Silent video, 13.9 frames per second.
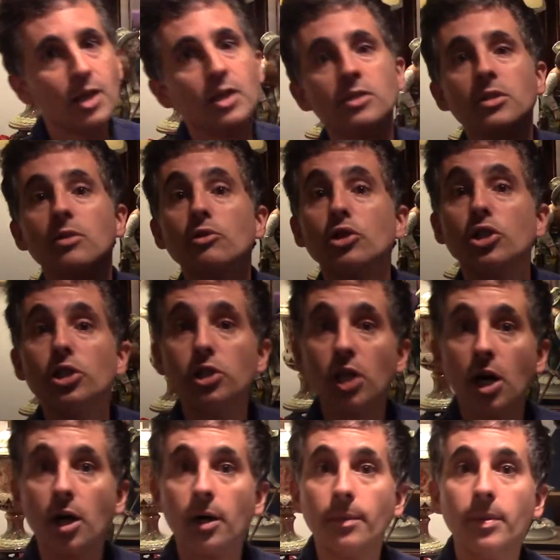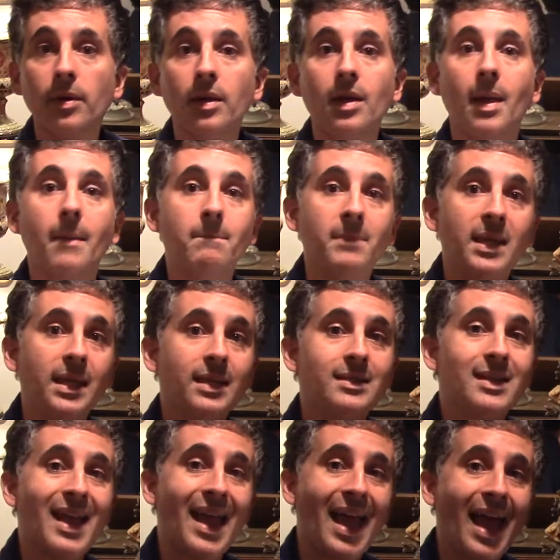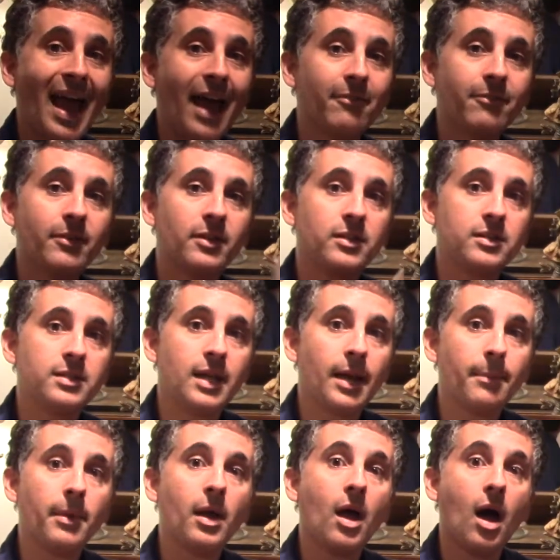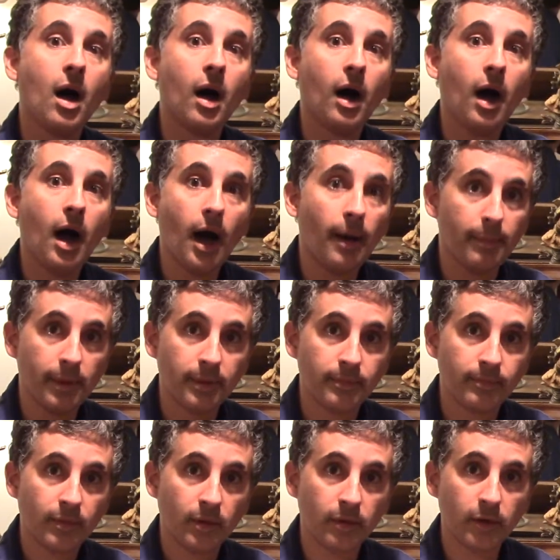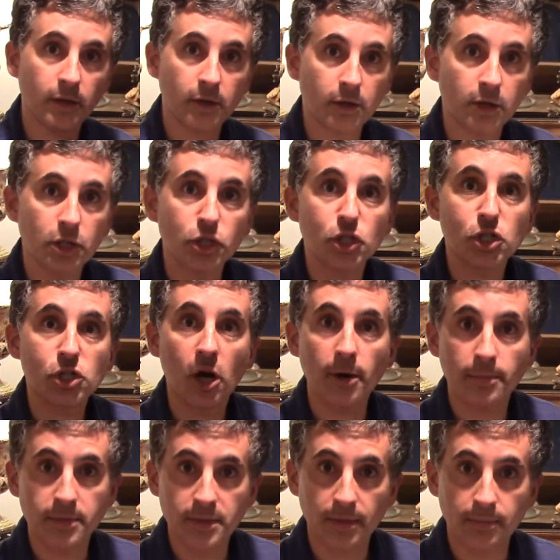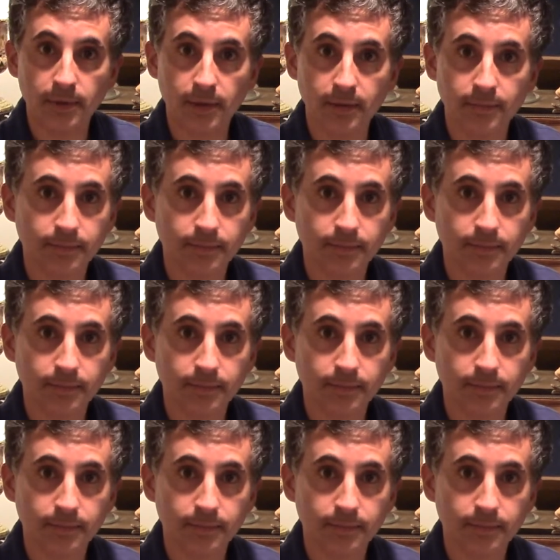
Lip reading: So sharp means half step up, okay? You're going to sharp something,